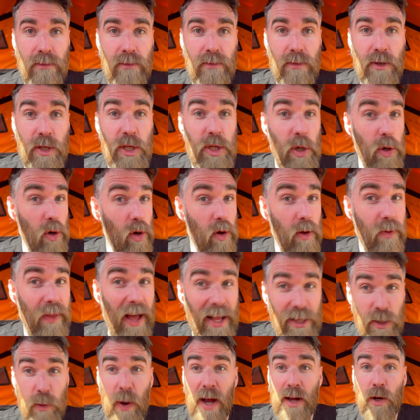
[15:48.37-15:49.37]
So
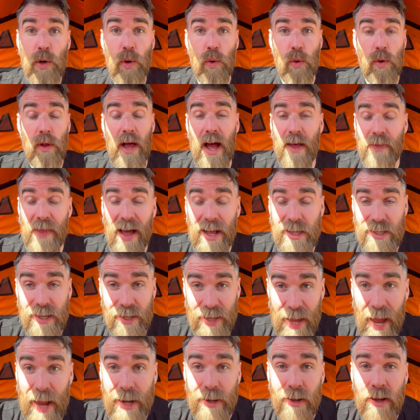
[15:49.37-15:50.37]
that's quite cool. And that's,
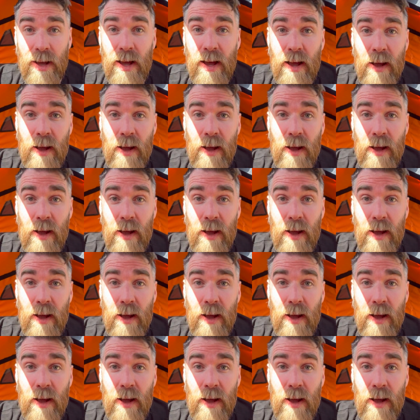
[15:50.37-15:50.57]
again,